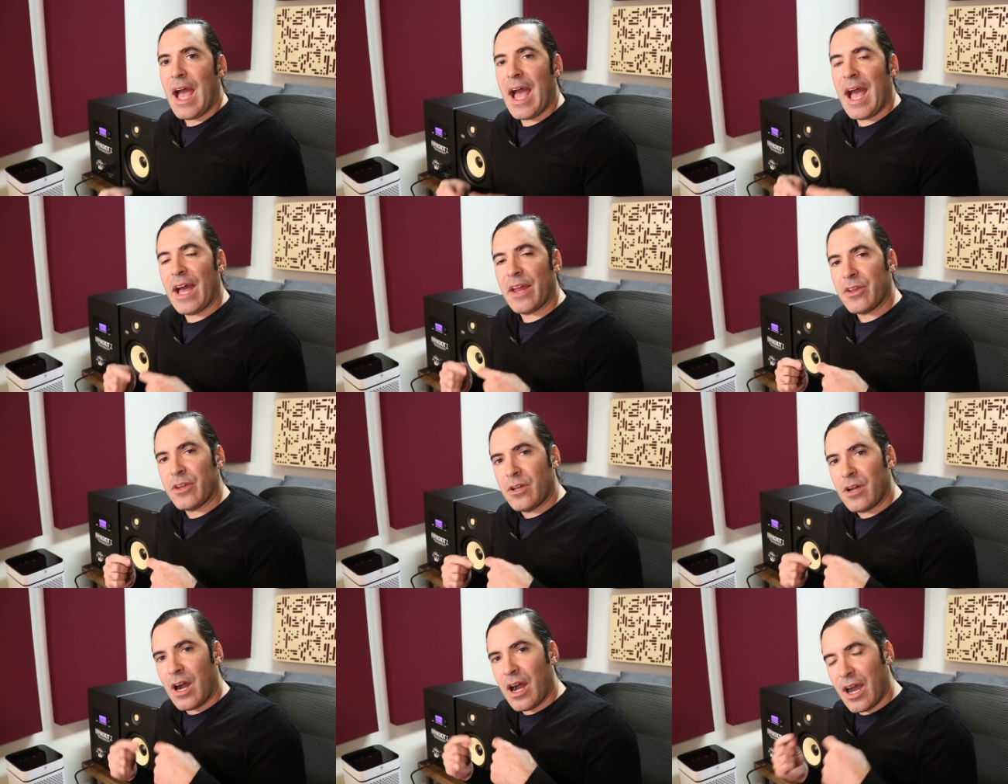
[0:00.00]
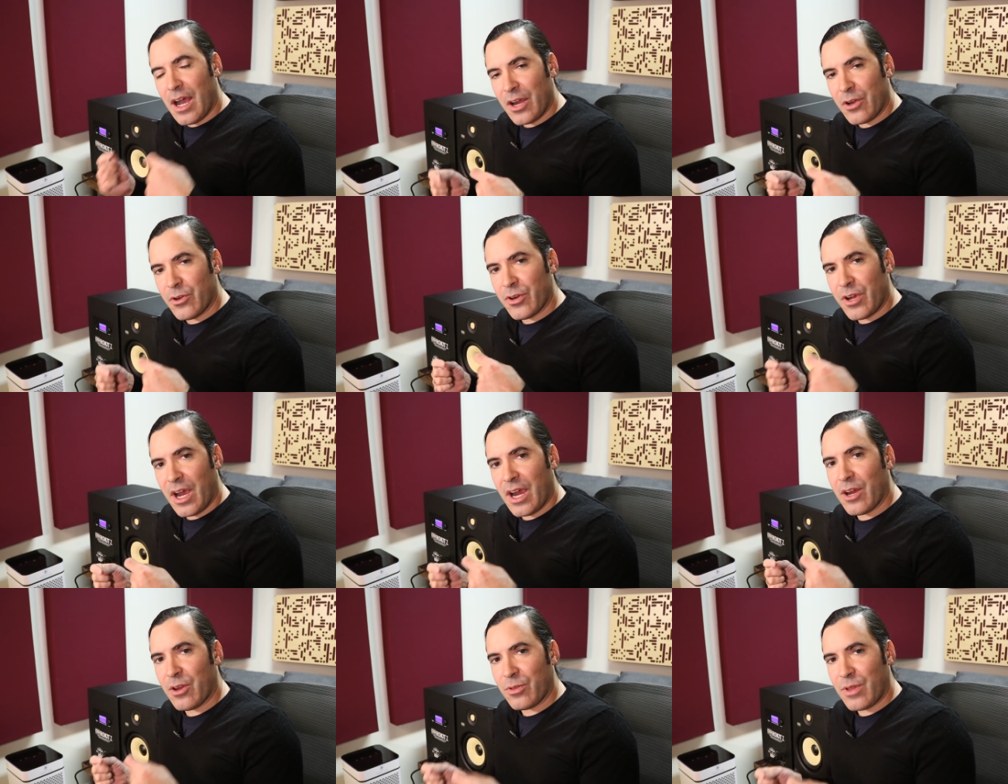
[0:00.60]
at higher
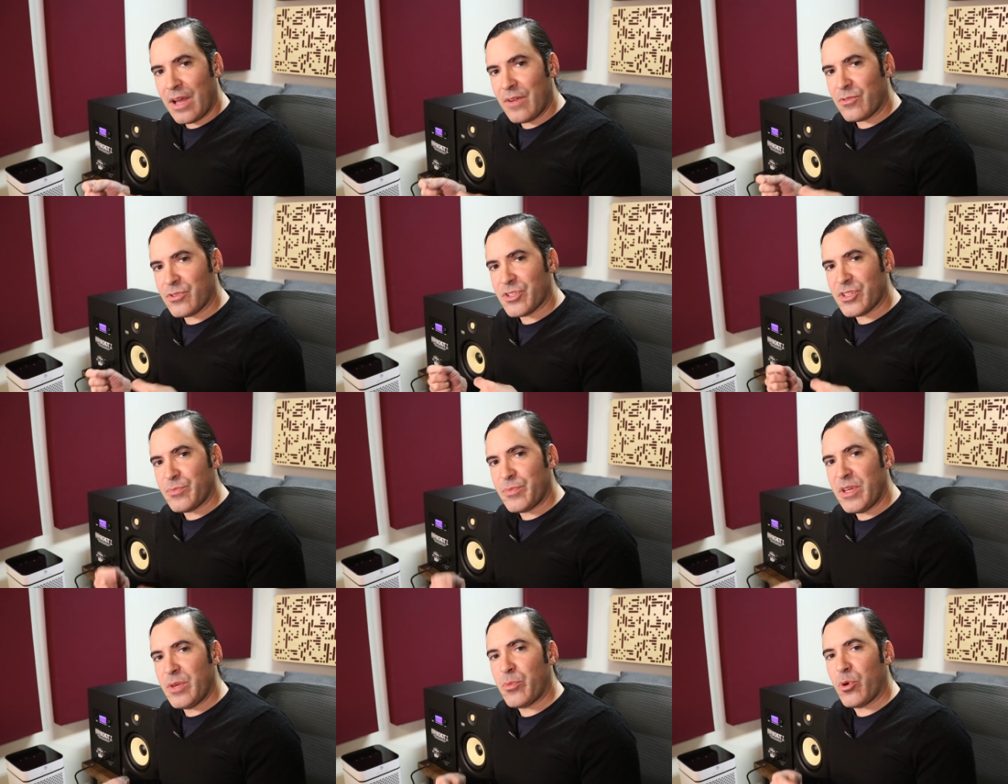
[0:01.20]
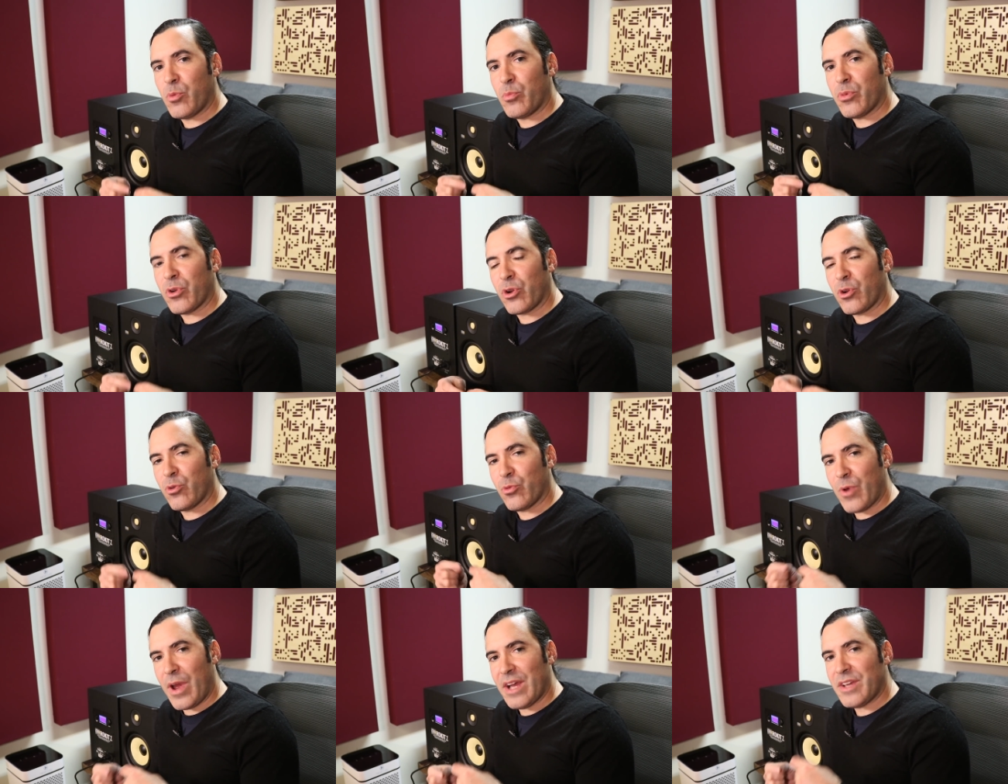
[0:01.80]
and higher levels as people
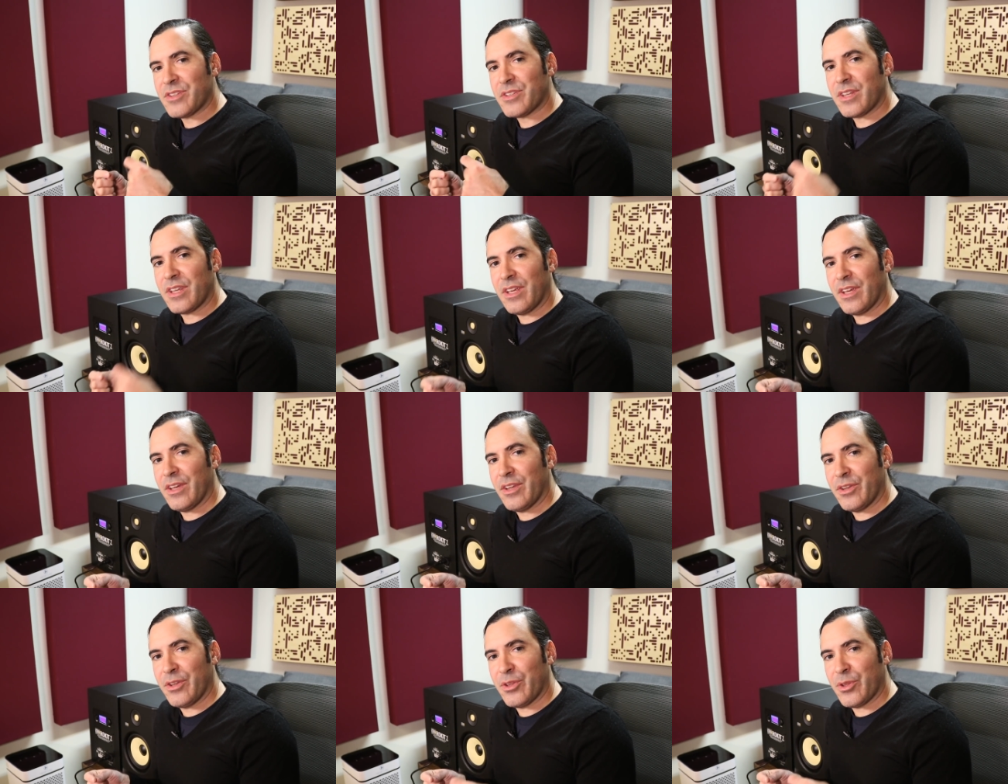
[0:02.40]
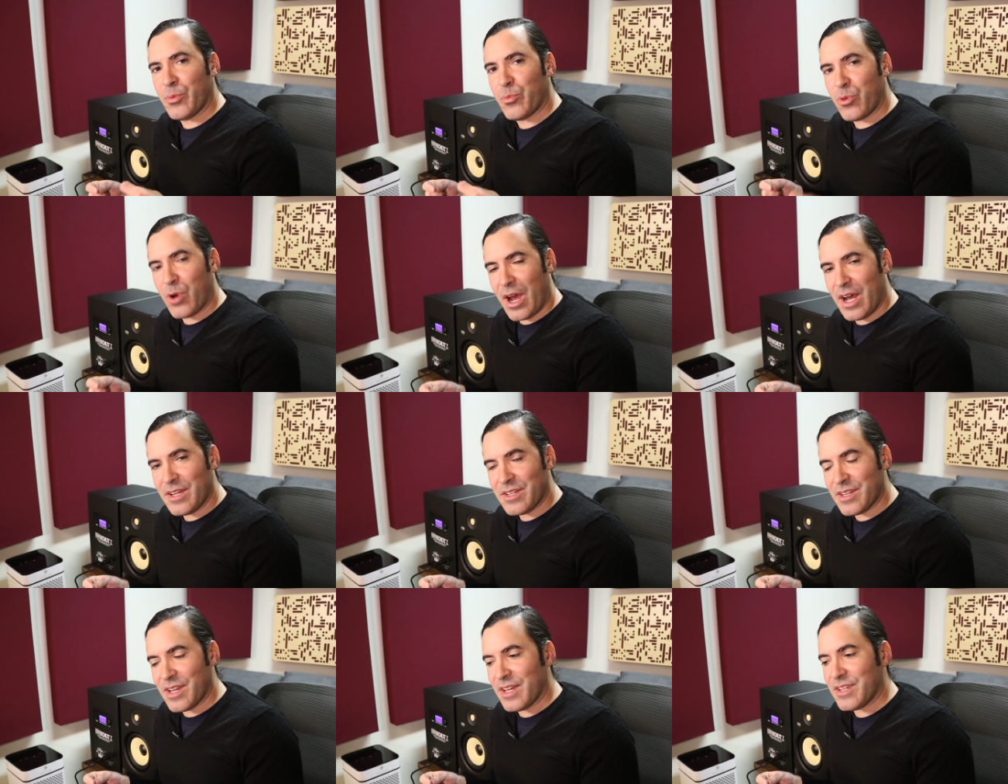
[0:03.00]
progress in the
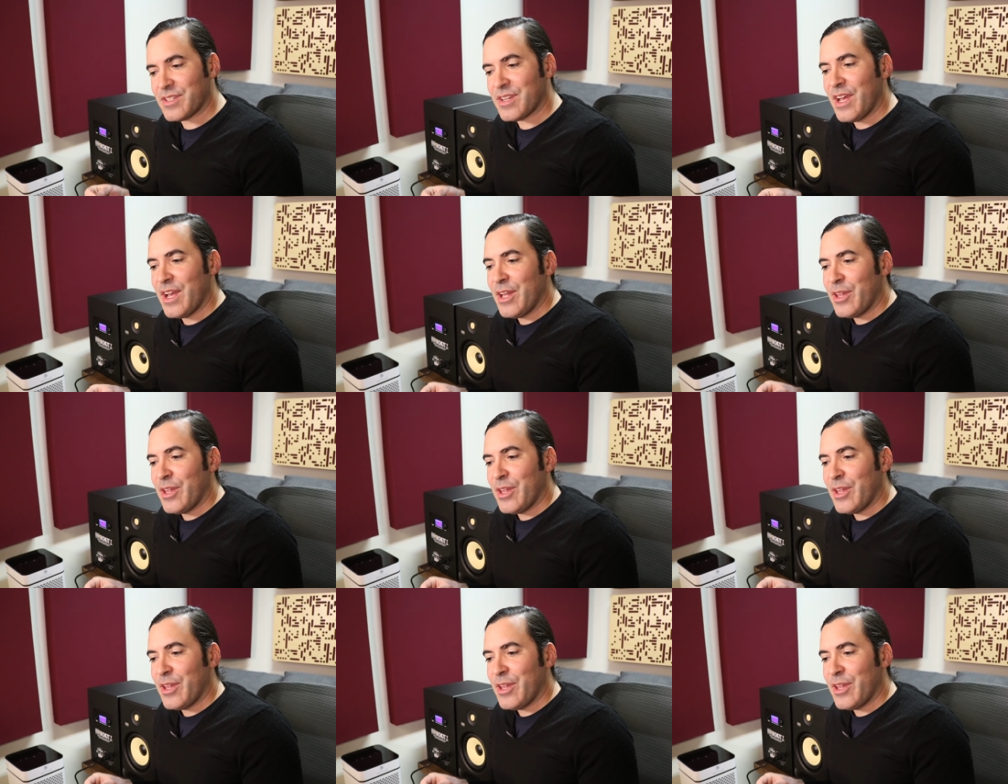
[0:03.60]
process,